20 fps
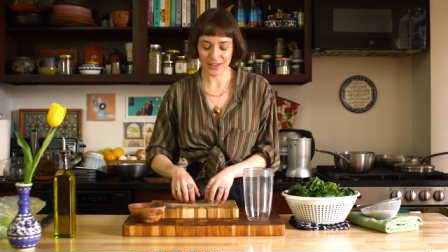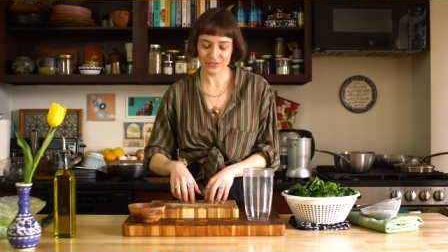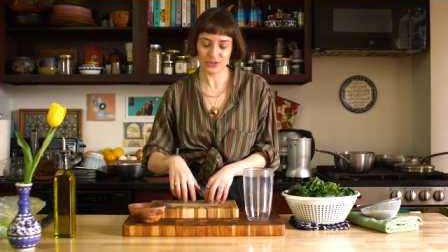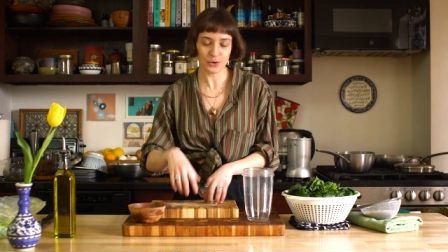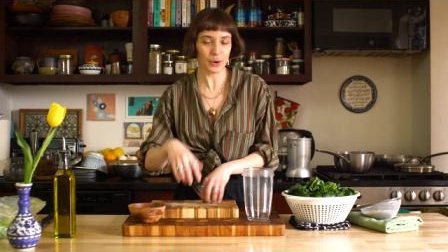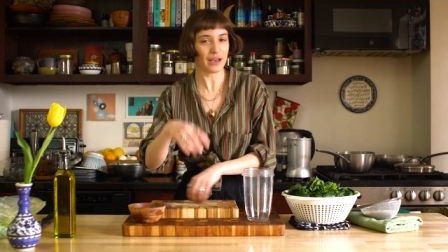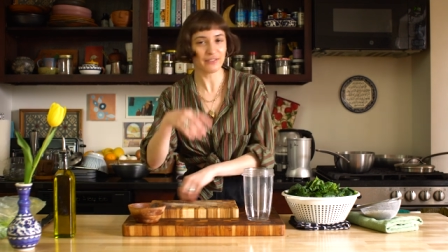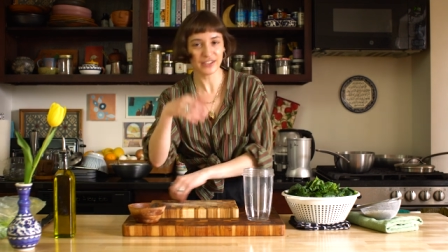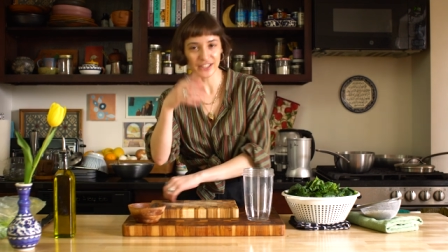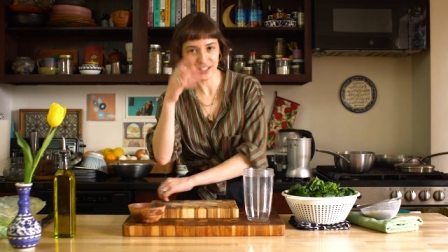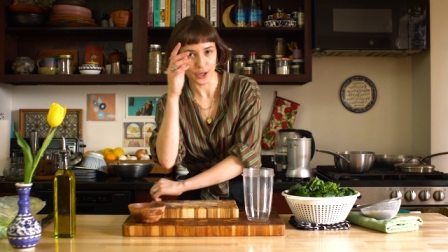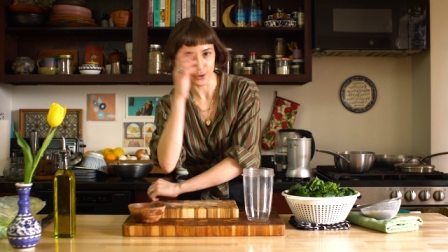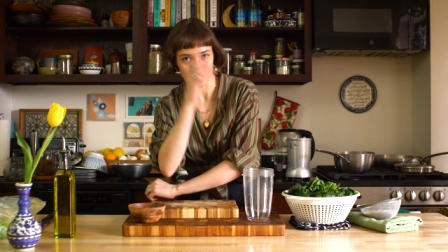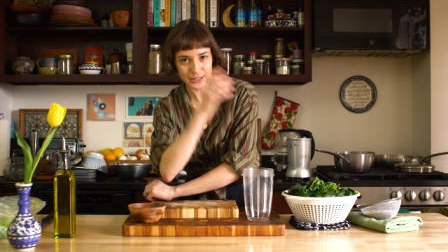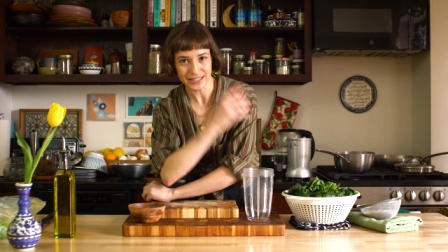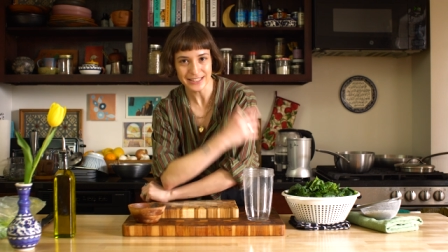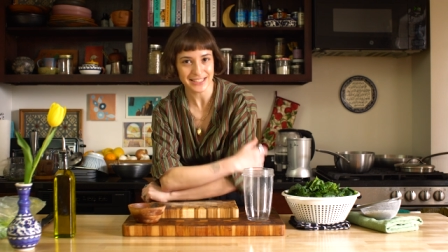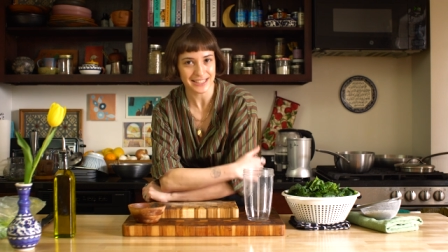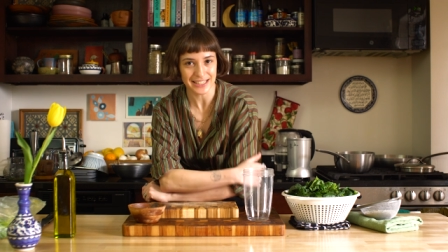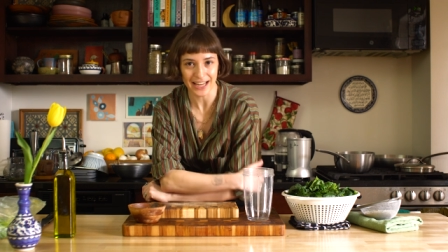If you haven't
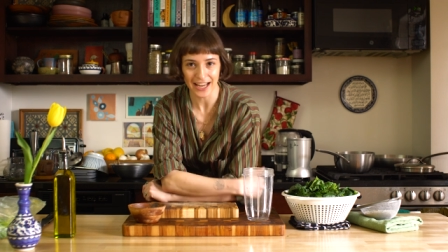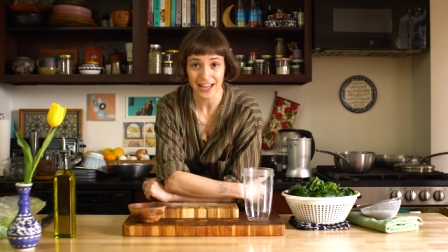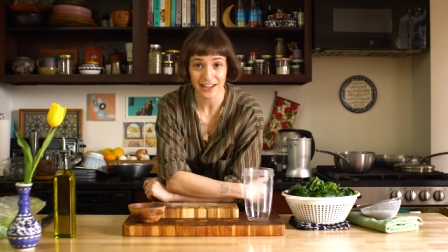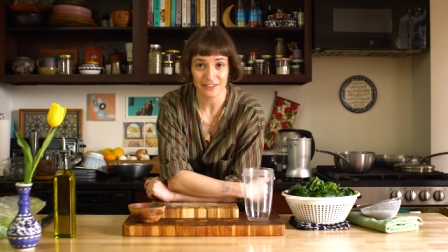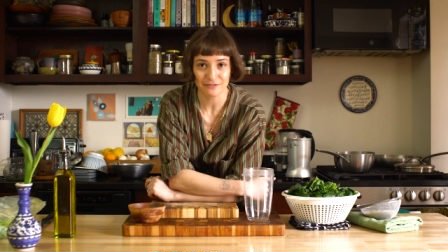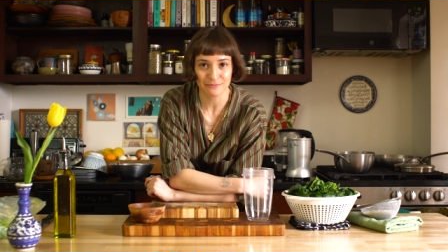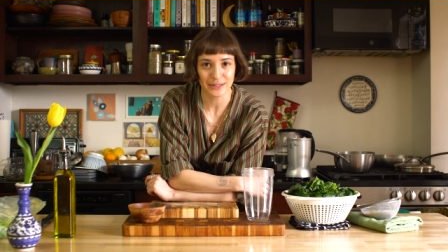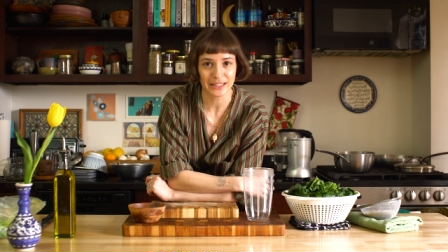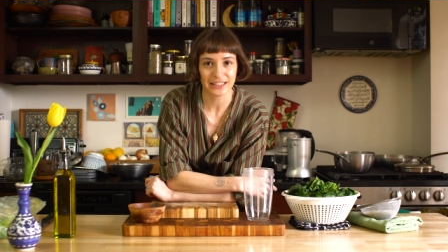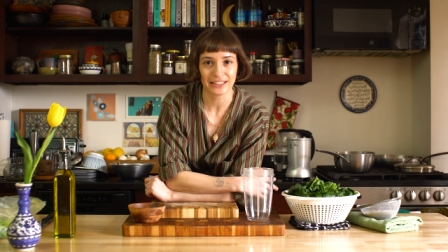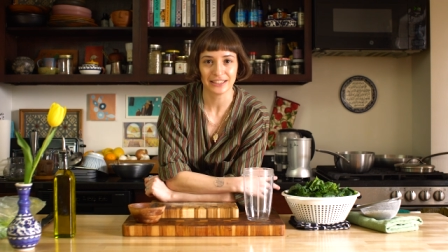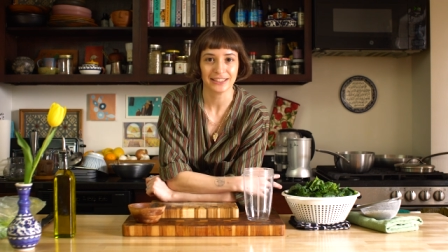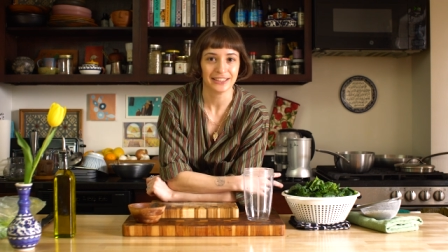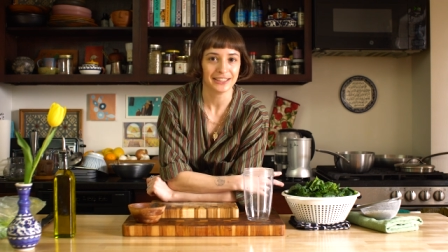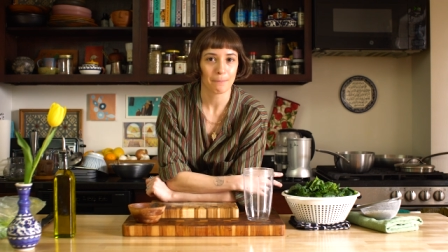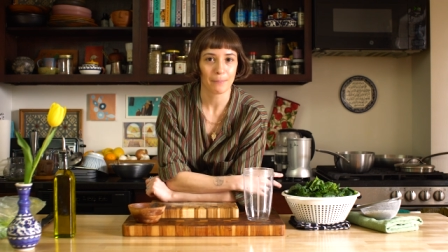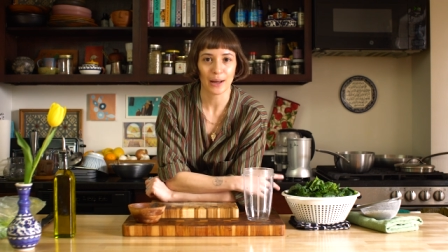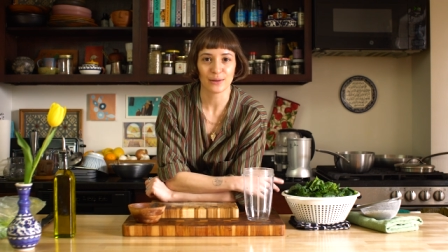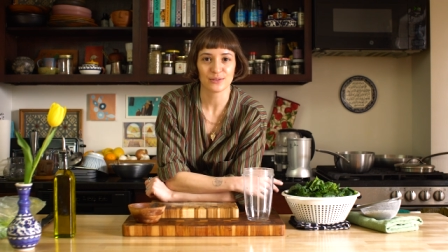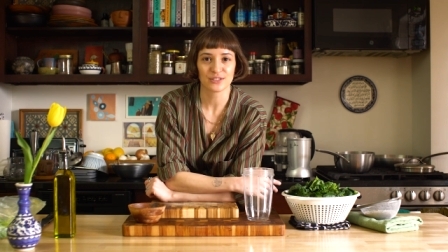noticed, I have been
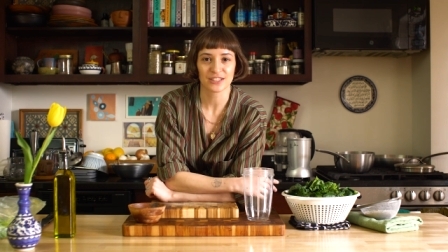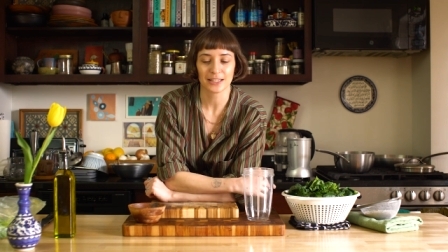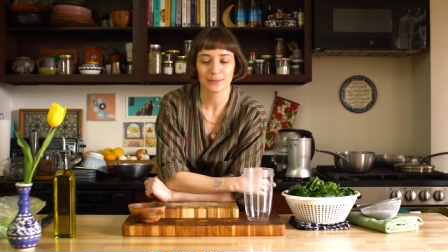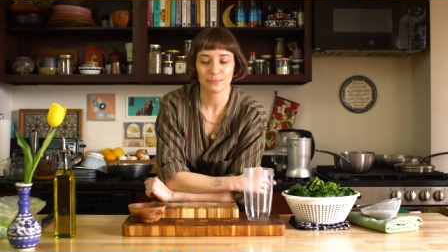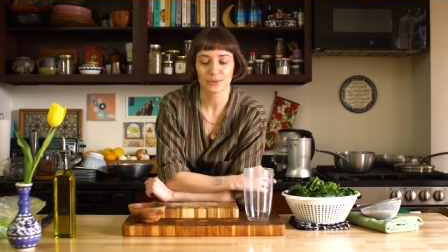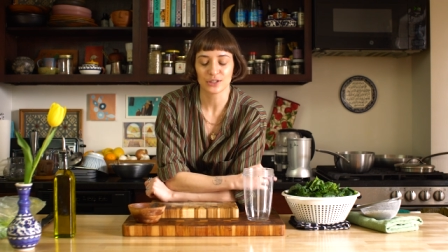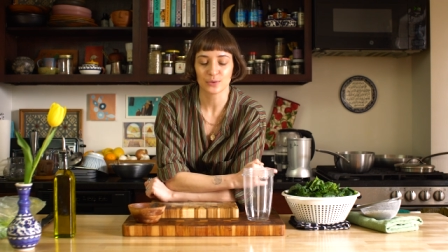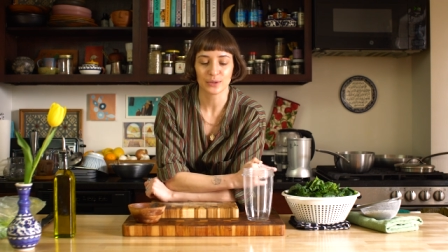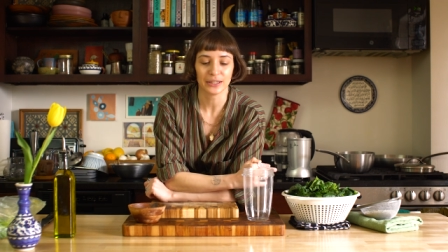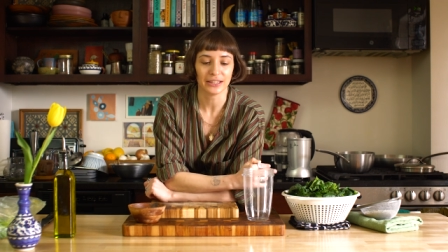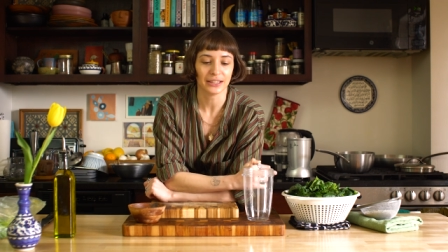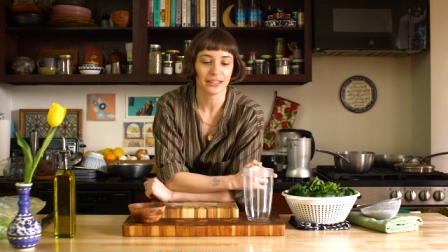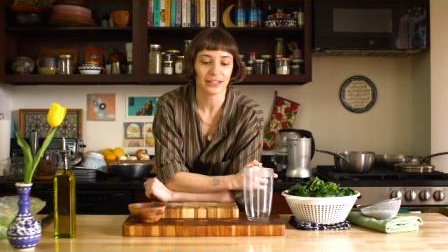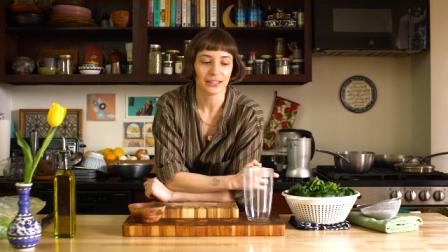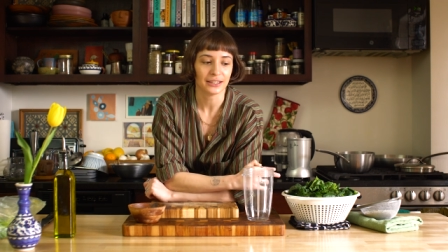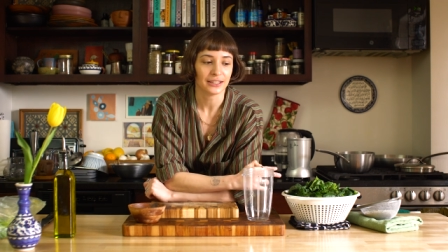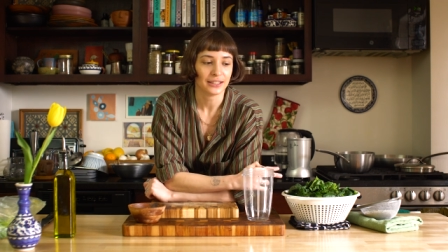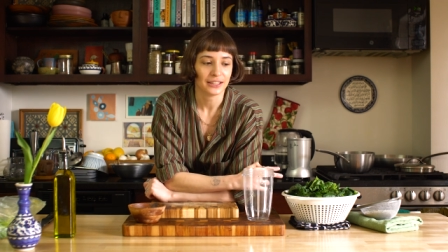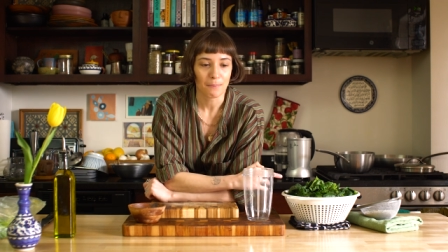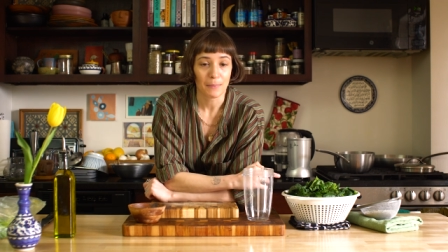bouncing between